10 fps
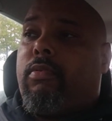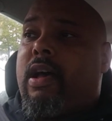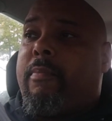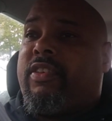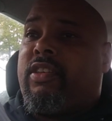
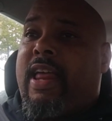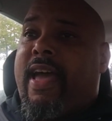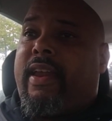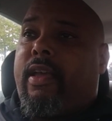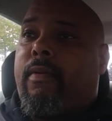I'm
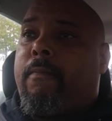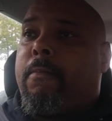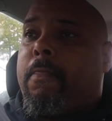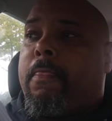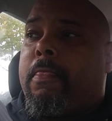ecstatic,
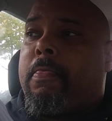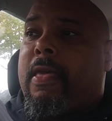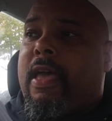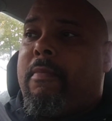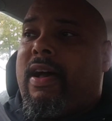
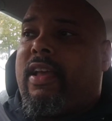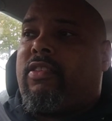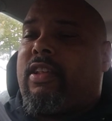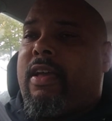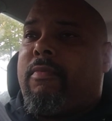and my
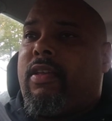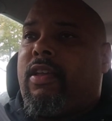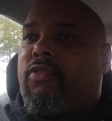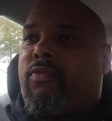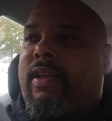excitement
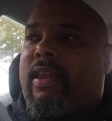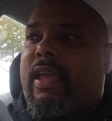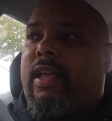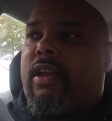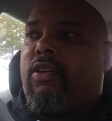is
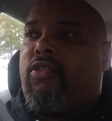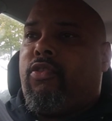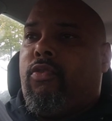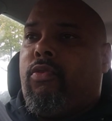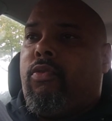relegated
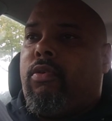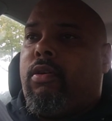to